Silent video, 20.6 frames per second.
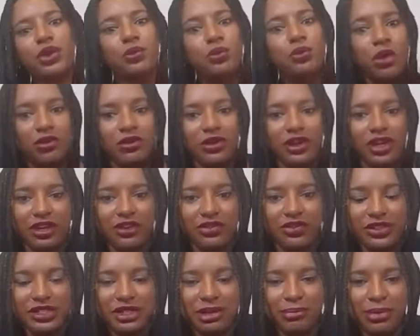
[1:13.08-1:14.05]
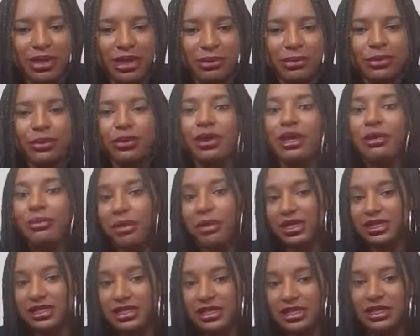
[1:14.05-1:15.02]
worrying for some people. It
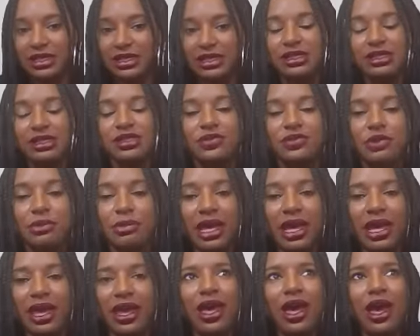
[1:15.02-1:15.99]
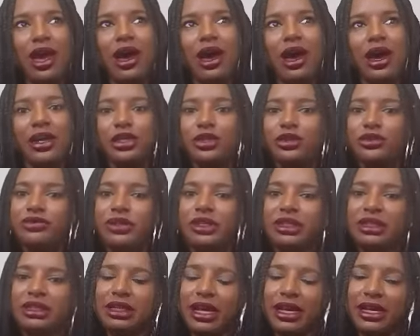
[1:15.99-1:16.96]
personally is for me. I don't
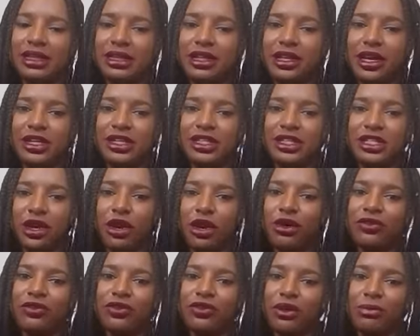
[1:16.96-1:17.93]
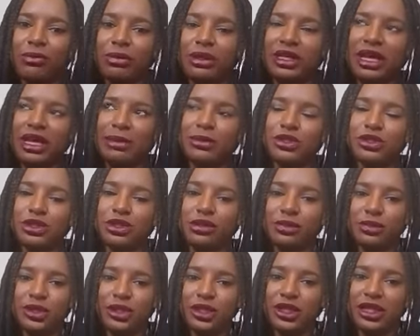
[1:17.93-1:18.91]
really like the idea of not being able to
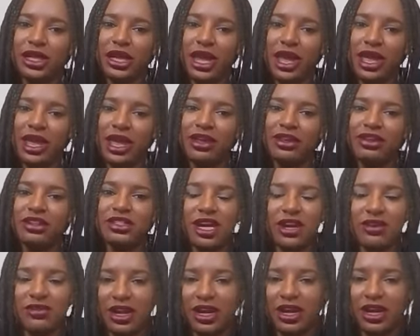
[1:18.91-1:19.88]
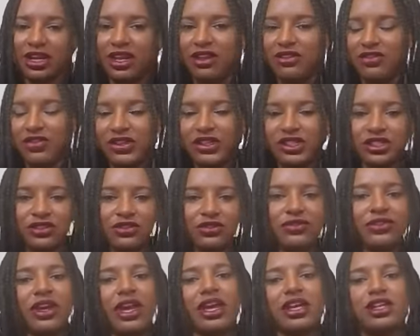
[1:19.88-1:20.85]
communicate directly face to
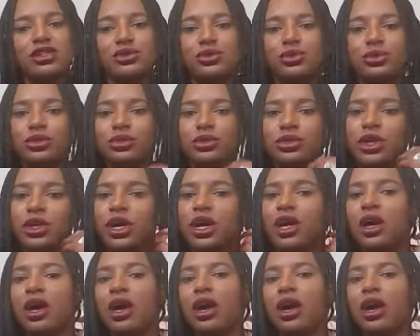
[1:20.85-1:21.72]
face, or